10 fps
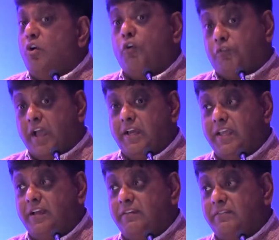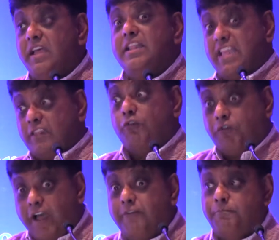of ideas that the
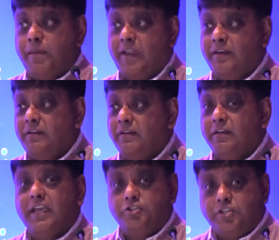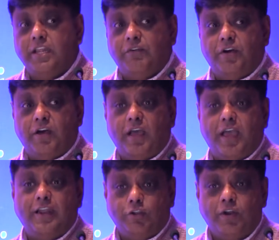5 men in Geneva
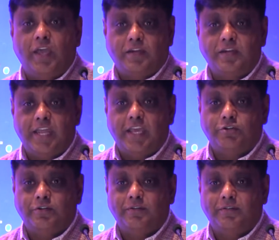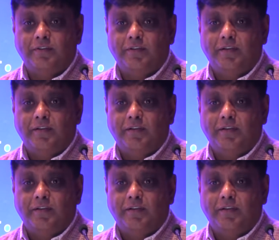and United Nations